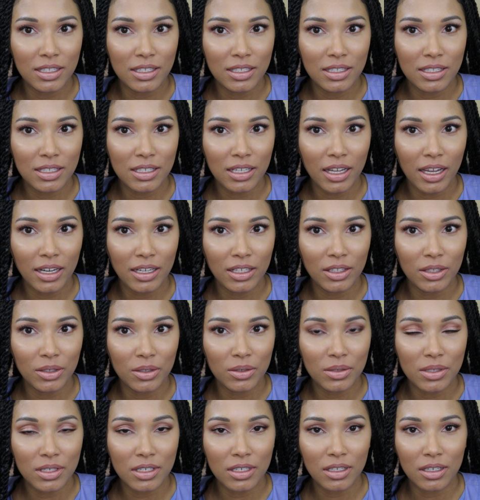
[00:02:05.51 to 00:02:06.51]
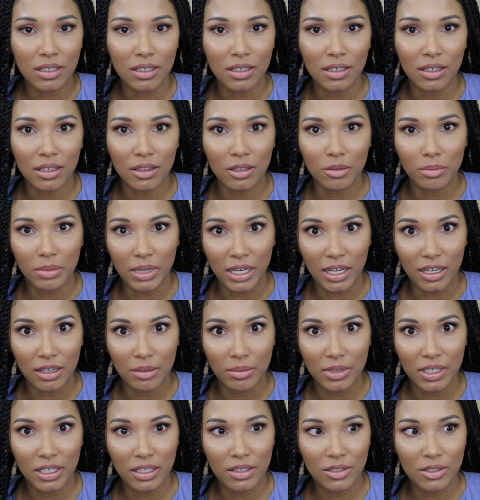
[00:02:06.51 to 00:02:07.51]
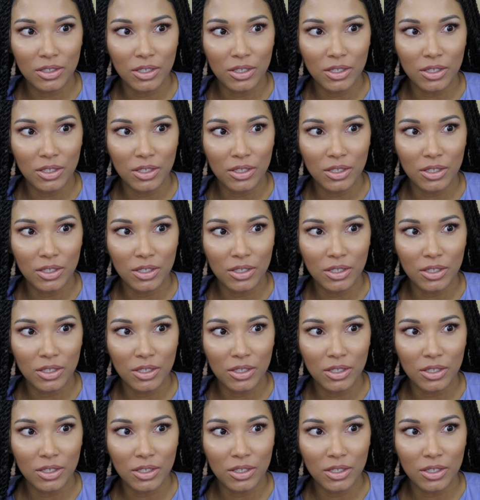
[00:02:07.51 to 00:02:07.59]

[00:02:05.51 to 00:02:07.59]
this tiny little sticker on the bottom here,